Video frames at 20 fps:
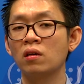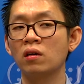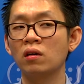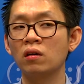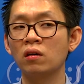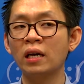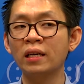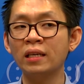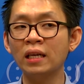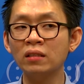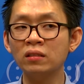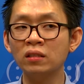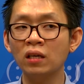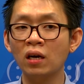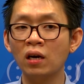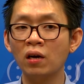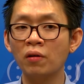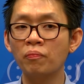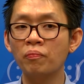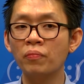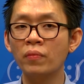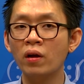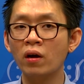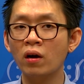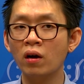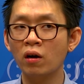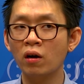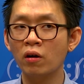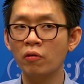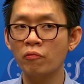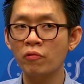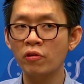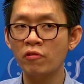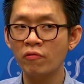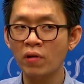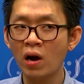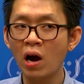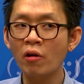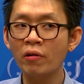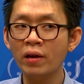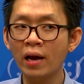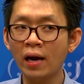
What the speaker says: At that time, we found